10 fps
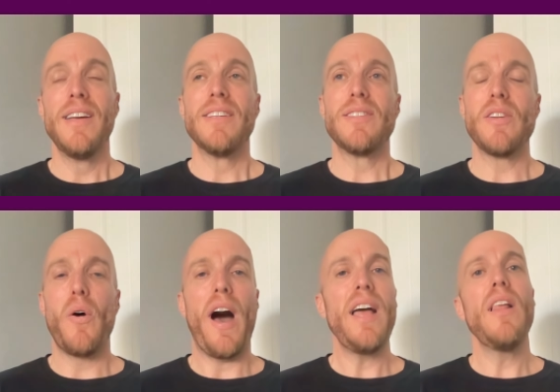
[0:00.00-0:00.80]

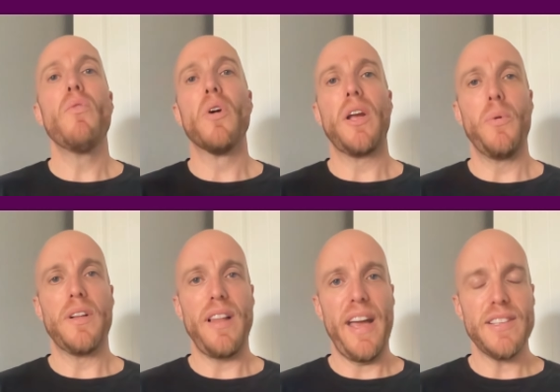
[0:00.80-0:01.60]
So I love working with
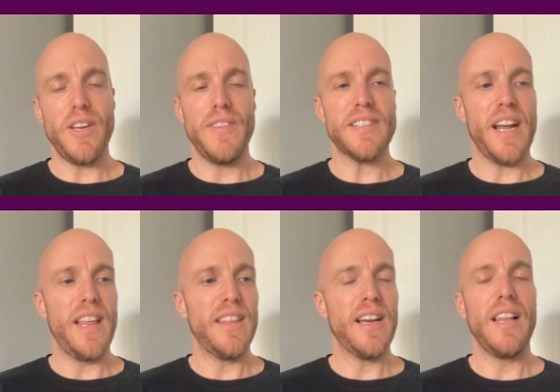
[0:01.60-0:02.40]
clients on this kind
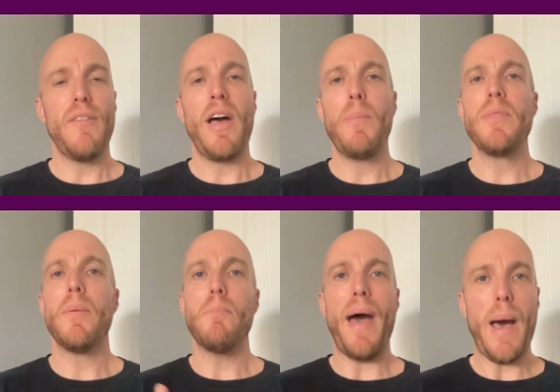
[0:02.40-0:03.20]
of thing. I love helping
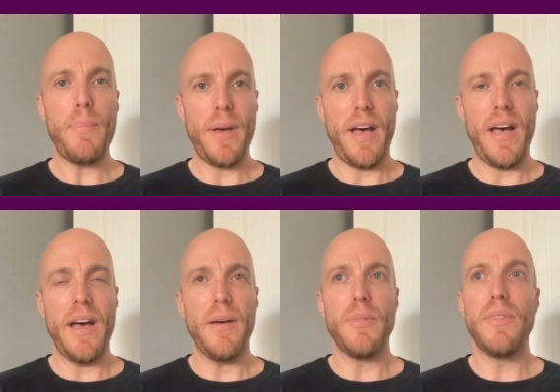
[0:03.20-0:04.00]
them map
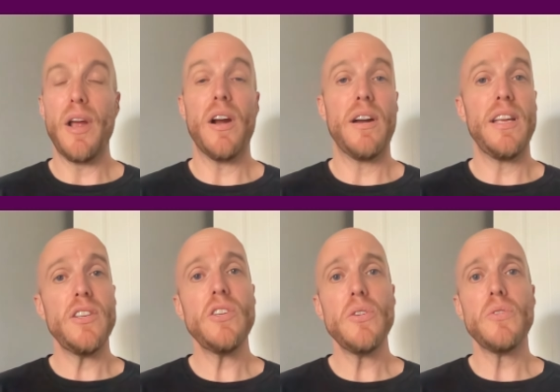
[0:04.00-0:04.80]
their
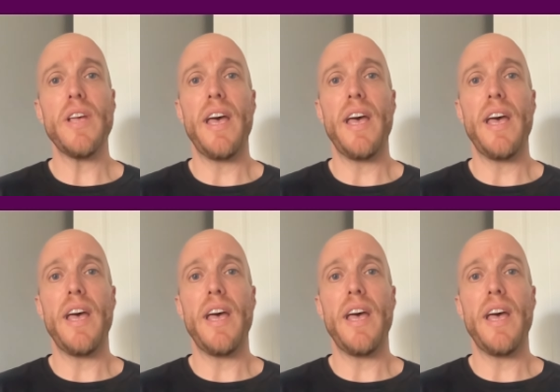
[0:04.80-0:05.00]
issues